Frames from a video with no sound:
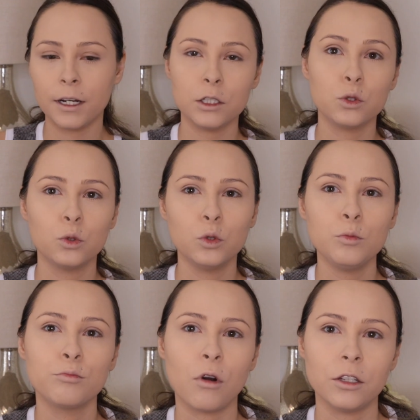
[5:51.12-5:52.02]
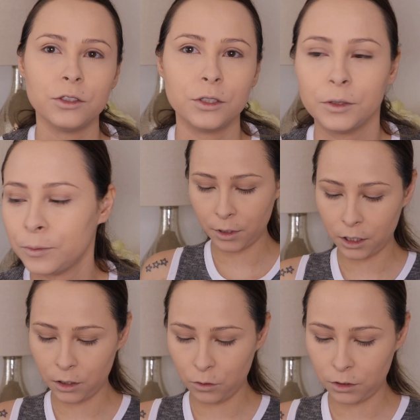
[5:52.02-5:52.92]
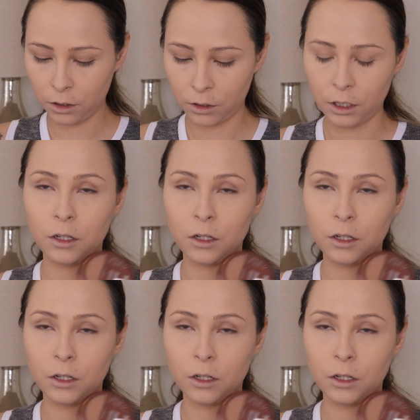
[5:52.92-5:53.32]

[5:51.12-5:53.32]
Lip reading: gonna do bronzer. I'm gonna use a